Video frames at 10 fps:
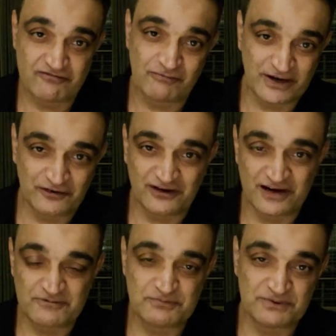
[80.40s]

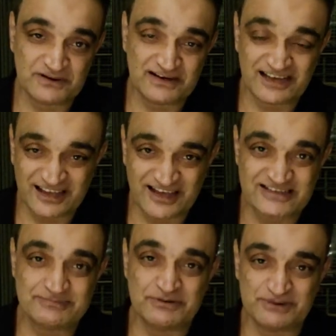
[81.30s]
micrograms per
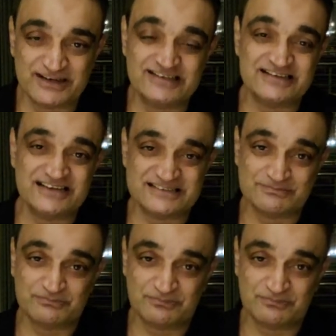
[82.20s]
kg per minute, it has